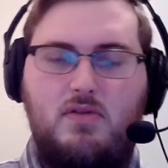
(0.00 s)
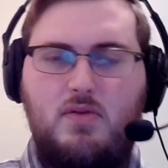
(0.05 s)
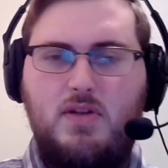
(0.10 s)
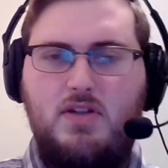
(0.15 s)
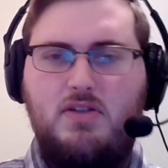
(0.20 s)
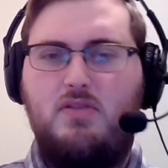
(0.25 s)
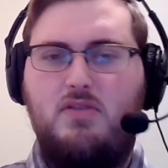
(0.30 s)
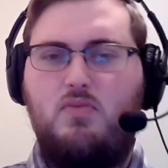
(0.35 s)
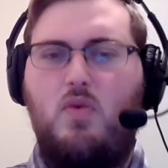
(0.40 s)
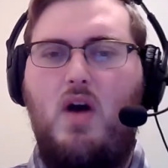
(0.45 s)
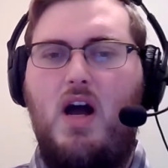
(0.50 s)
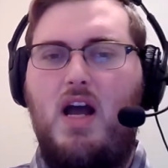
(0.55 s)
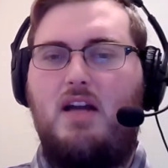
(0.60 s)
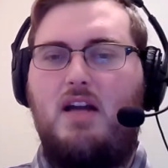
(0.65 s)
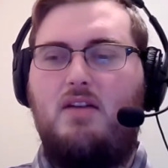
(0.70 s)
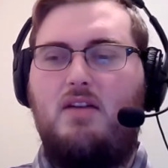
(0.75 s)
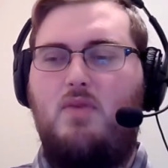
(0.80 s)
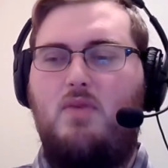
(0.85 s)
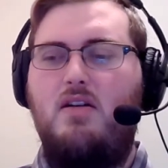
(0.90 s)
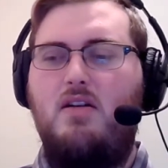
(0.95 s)
The question is why?
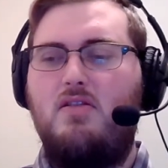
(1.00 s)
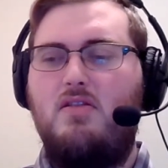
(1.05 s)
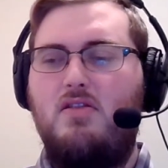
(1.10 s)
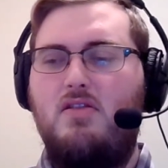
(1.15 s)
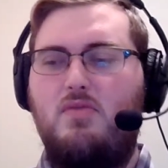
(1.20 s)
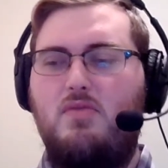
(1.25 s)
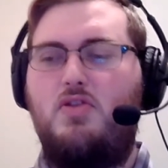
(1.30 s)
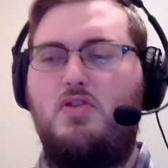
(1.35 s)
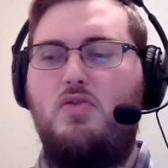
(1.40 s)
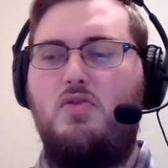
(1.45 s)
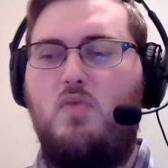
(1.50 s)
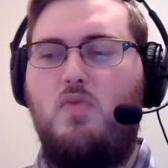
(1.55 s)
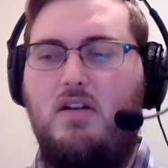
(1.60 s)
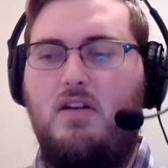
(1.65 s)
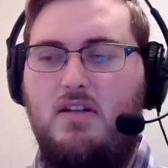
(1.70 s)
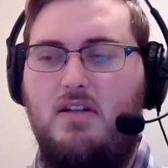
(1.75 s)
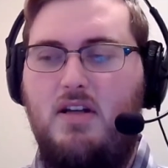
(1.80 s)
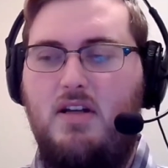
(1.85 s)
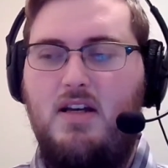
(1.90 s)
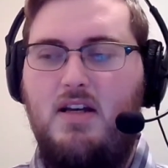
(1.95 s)
Why on earth would you
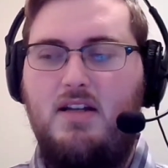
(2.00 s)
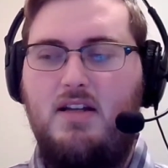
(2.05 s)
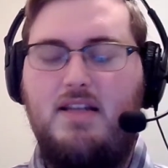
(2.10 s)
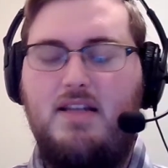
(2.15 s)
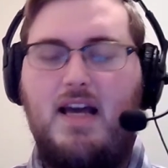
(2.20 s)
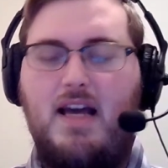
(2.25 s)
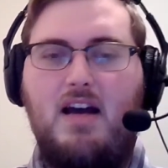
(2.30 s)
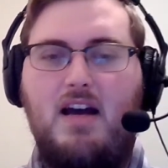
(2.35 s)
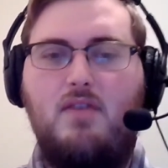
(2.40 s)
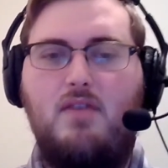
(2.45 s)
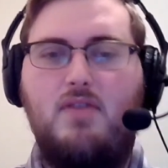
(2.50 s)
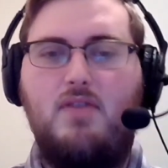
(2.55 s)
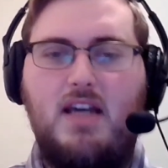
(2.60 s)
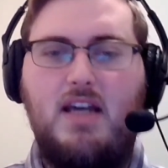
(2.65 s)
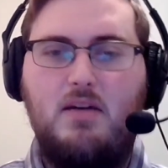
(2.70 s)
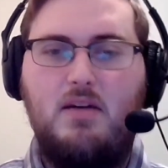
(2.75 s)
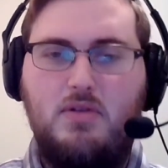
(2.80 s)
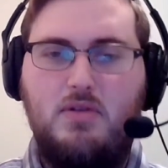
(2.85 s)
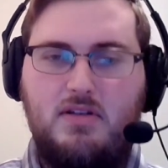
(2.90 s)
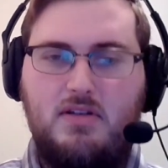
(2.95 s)
want to have a
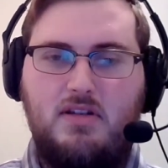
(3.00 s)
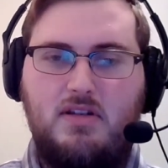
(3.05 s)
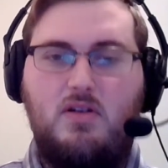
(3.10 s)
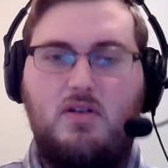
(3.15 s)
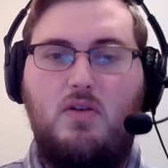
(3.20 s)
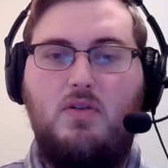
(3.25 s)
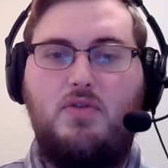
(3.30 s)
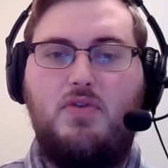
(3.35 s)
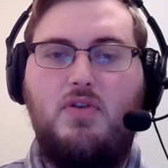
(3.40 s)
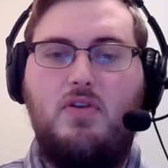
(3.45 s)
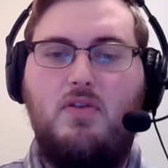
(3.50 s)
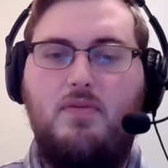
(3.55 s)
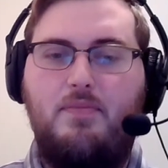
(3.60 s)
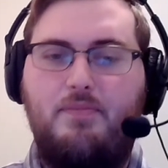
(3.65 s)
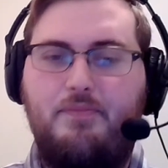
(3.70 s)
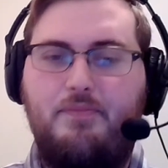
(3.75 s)
cannibalistic culture?